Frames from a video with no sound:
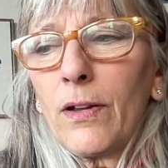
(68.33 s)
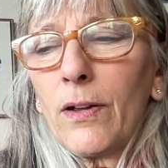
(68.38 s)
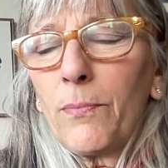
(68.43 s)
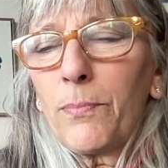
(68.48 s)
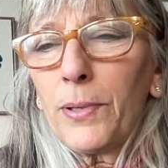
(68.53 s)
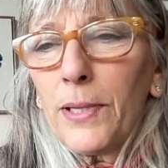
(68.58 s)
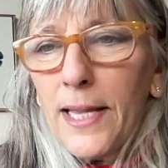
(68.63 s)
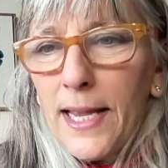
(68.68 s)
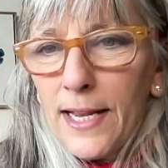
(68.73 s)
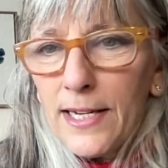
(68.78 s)

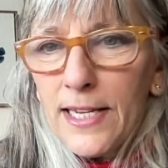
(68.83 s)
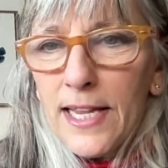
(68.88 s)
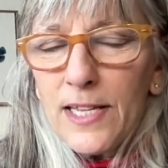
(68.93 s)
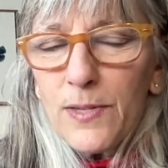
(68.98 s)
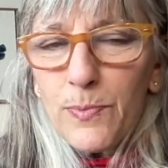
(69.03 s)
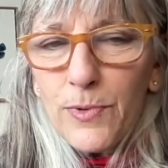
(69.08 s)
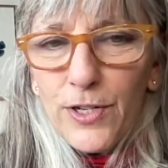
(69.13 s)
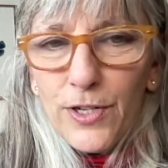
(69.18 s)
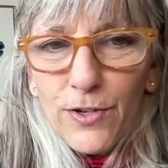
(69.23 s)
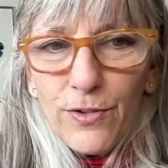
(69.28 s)
plant
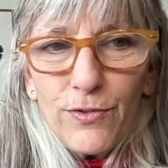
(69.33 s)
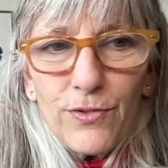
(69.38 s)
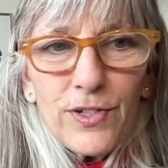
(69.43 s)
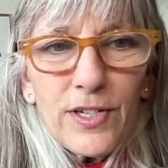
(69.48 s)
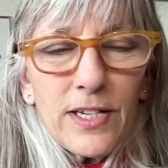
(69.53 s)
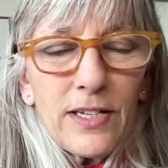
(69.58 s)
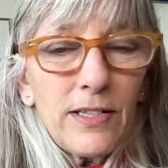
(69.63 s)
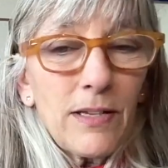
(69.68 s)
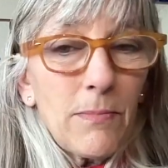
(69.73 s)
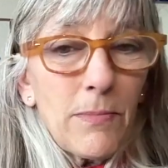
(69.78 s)
has been
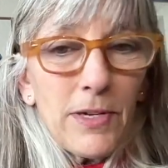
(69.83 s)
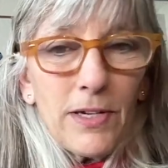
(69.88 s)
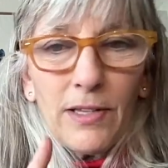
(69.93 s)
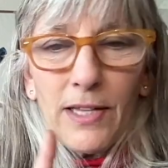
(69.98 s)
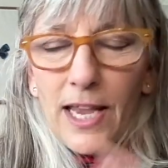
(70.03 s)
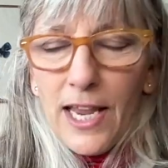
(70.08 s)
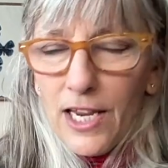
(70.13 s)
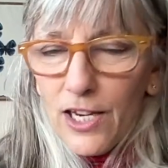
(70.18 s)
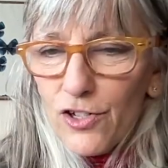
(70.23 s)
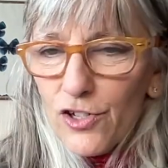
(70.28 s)
used in the
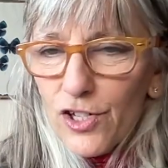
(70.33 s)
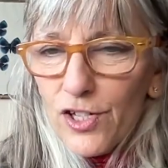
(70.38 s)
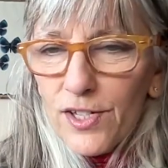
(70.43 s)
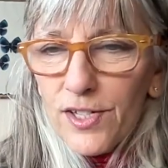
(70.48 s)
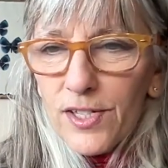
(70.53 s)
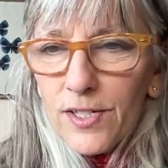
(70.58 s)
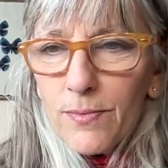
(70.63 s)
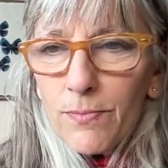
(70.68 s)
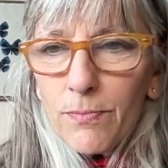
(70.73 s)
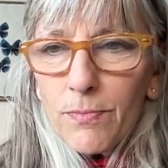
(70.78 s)
Middle
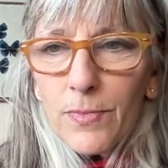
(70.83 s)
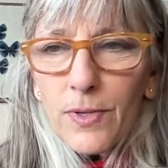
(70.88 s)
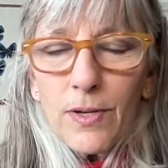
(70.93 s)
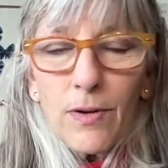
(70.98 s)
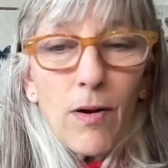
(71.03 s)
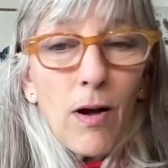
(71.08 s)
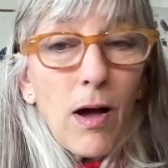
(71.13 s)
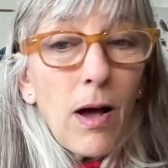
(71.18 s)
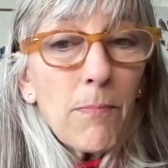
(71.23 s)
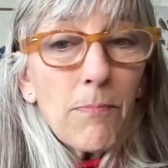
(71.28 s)
Ages
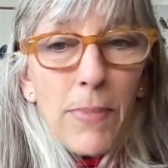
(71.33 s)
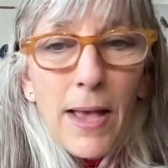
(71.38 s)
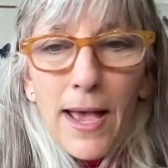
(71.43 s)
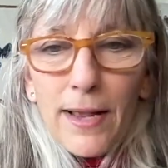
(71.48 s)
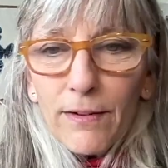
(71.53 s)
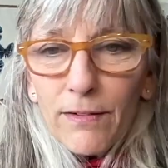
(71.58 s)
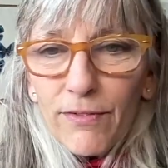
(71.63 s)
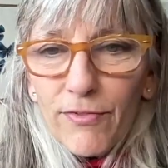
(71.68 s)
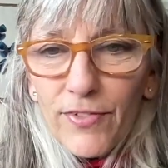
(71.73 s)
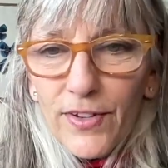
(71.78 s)
on
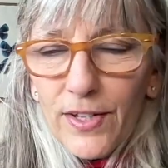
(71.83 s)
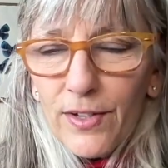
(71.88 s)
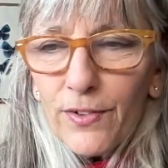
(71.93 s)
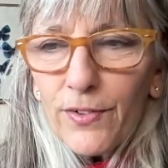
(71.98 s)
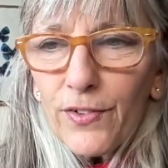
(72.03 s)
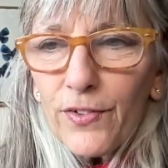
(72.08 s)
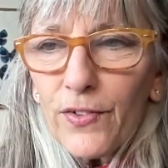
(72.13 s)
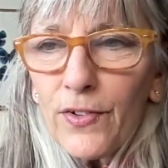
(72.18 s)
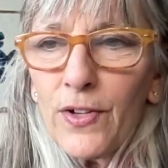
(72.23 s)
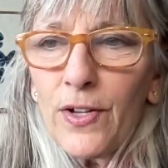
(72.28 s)

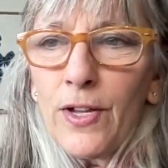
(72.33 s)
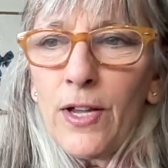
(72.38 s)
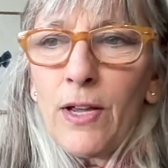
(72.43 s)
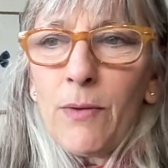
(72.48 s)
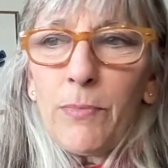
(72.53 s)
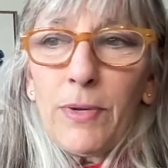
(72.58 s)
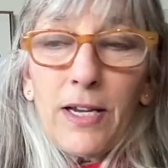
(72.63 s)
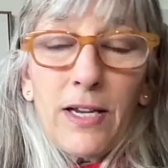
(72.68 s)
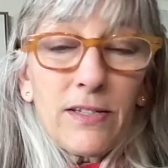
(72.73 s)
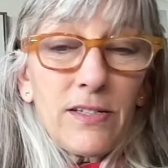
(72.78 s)
battlefields
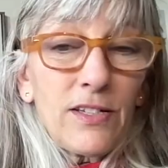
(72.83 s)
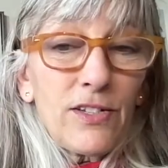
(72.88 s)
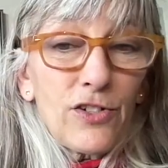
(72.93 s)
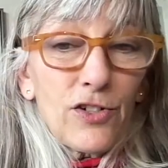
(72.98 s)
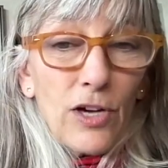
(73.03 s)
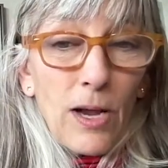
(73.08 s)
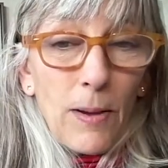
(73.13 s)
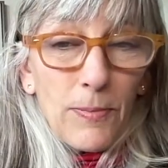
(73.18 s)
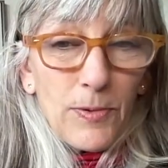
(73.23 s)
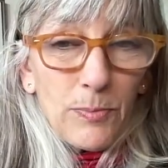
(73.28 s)
because it
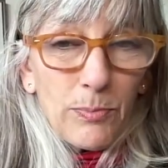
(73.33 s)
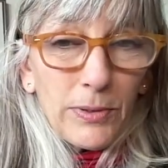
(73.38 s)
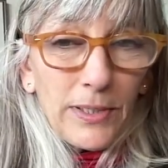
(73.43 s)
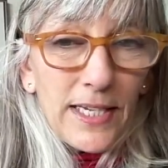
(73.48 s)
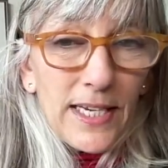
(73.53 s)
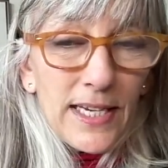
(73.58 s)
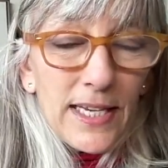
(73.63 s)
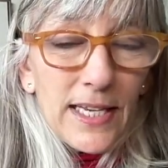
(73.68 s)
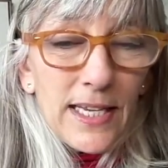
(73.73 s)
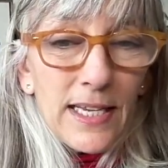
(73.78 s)
stopped
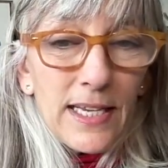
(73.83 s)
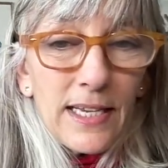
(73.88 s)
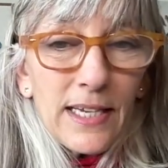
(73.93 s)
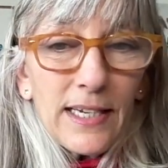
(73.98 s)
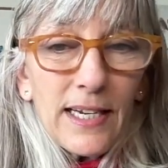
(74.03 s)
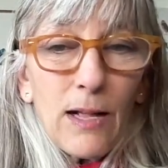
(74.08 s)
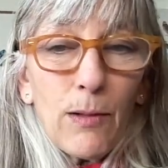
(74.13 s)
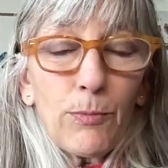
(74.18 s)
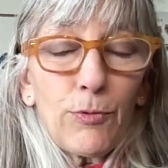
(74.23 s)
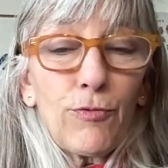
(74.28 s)
bleeding and
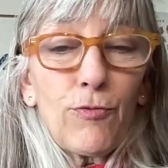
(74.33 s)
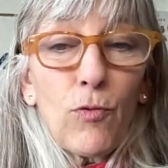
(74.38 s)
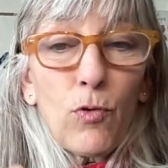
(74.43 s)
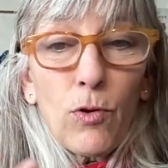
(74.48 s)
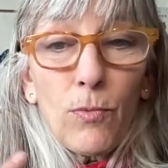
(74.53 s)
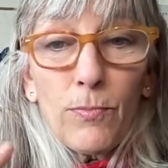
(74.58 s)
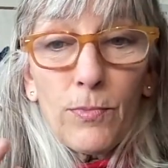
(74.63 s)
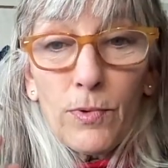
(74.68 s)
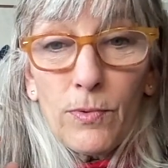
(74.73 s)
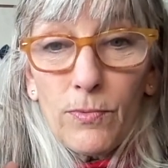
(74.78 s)
helped
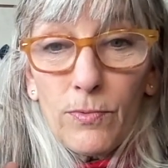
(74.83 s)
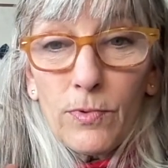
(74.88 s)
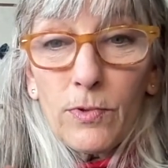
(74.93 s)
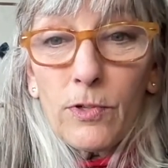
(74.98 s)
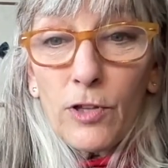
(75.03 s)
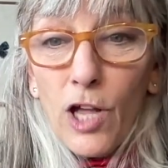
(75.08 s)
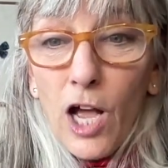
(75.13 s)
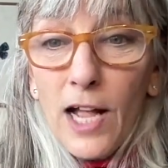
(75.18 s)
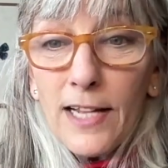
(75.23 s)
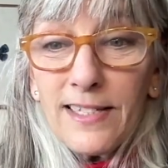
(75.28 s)
form
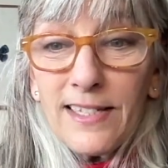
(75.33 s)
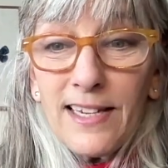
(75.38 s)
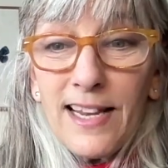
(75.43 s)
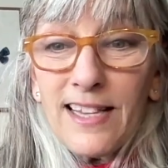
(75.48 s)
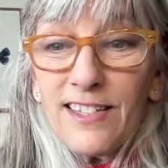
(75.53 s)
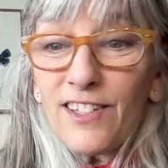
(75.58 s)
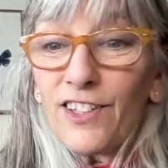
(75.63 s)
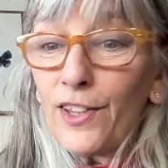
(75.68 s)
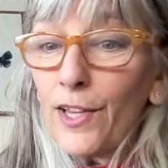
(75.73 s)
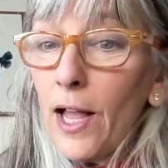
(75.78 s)
clots. It
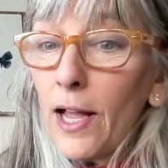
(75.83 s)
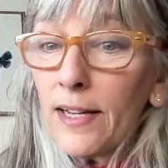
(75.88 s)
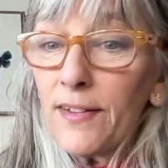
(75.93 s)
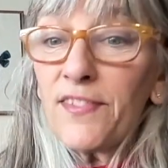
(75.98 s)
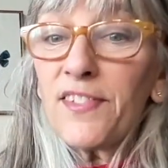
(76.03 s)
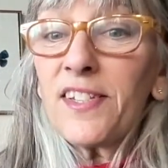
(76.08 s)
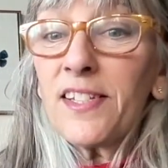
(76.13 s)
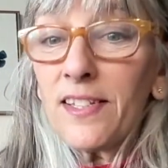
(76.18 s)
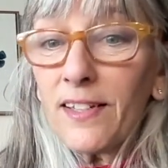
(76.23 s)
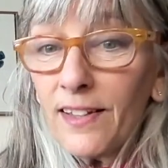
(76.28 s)
has a lot of
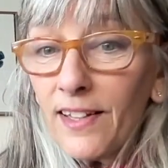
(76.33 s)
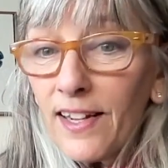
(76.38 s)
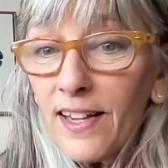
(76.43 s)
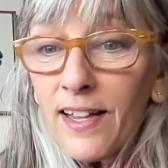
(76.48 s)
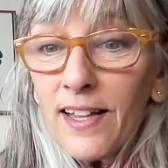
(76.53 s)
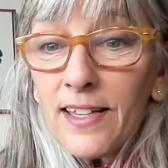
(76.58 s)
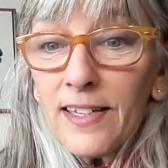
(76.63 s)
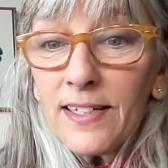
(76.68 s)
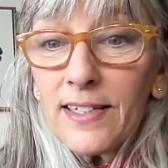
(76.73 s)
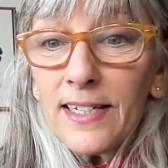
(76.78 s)

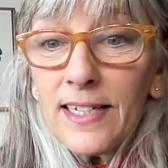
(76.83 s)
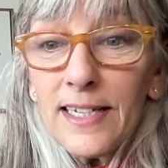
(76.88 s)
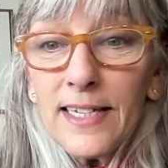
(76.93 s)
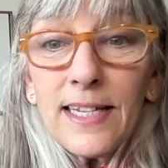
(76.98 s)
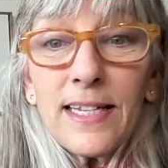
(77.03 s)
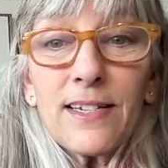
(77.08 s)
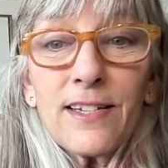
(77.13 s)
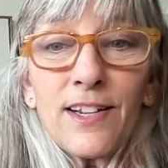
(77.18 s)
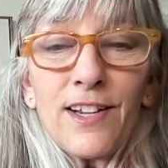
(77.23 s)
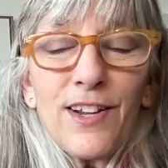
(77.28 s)
silica in
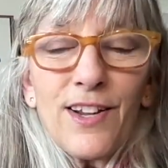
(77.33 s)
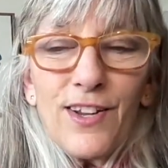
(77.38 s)
it.